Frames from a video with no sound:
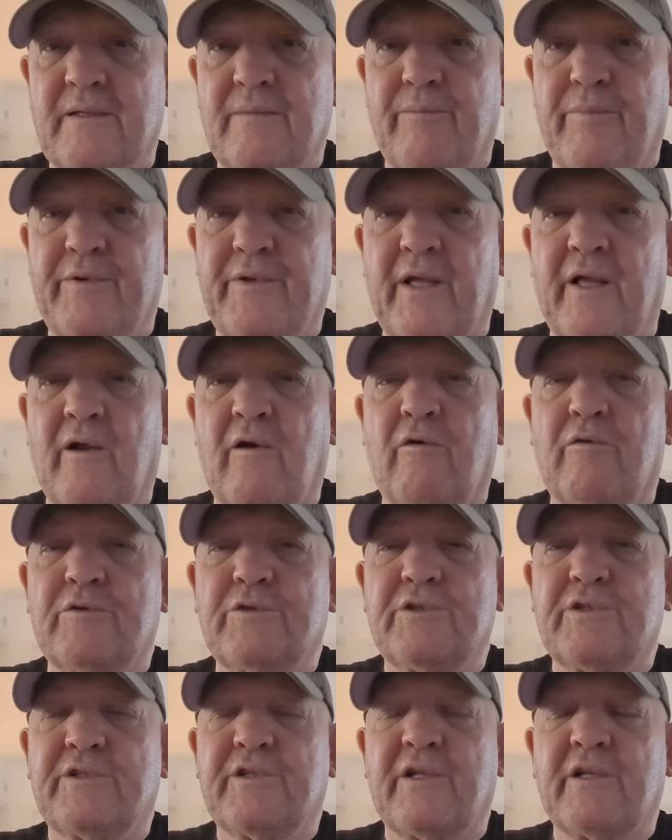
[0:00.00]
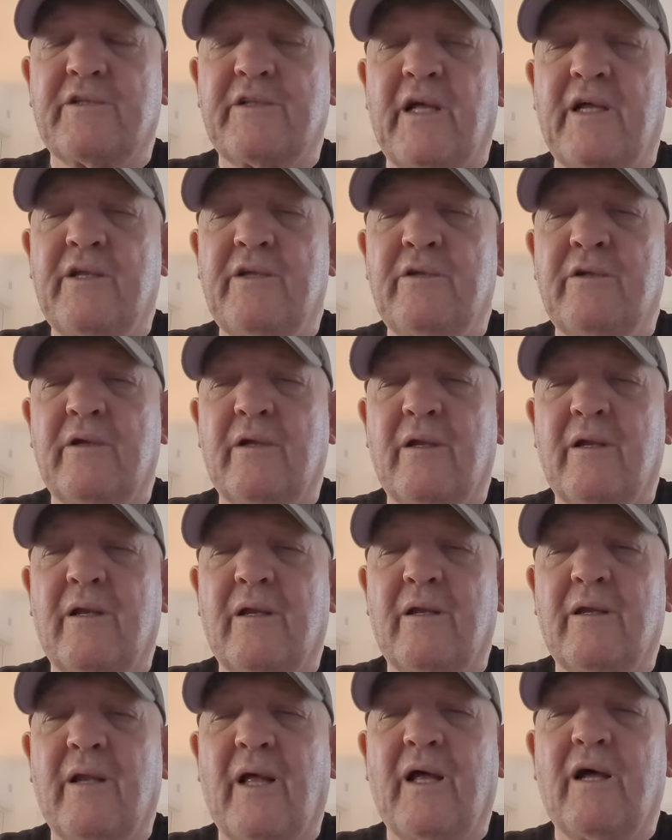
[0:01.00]
But then, I, oh, then
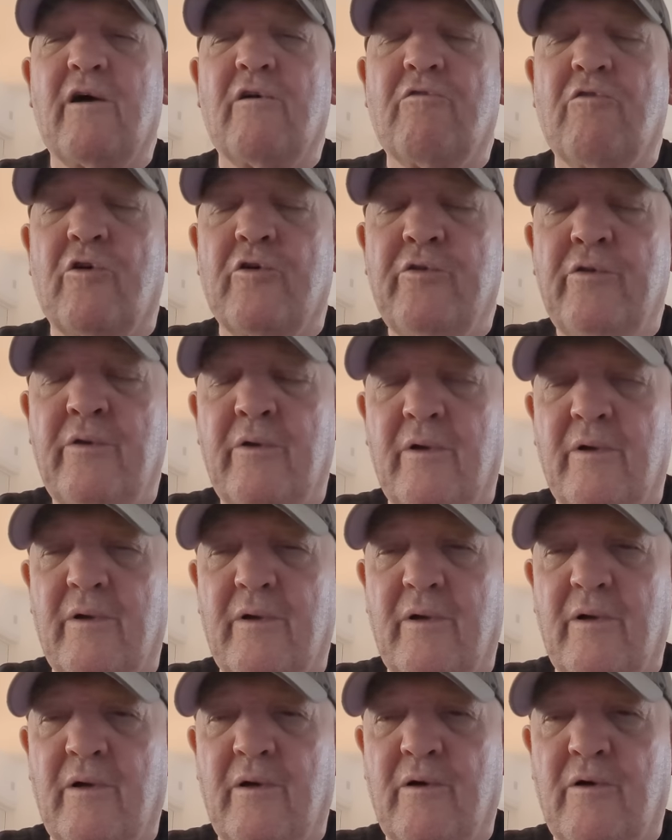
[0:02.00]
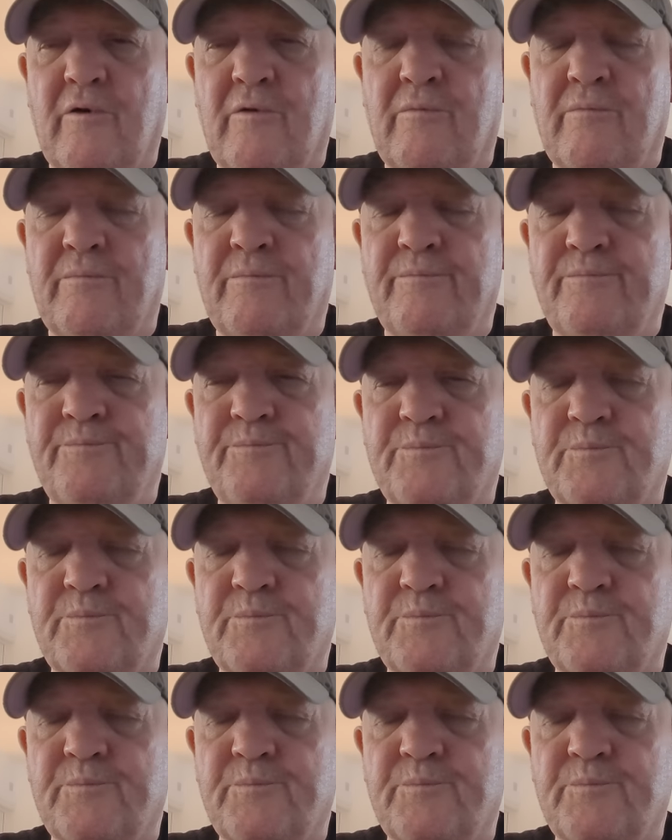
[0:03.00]
later on, um,